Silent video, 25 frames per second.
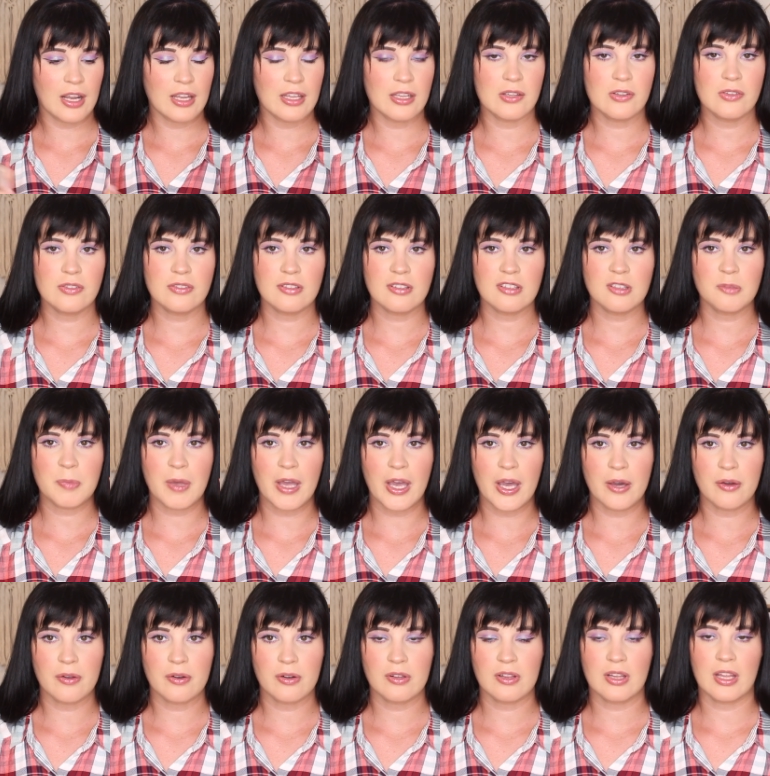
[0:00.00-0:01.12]
I use this
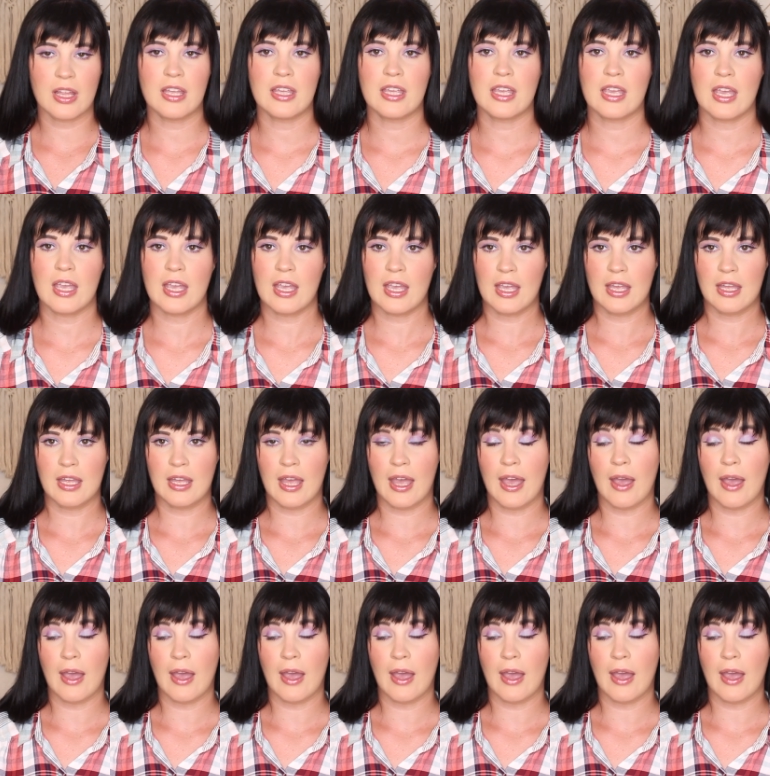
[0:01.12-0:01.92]
powder like it eh,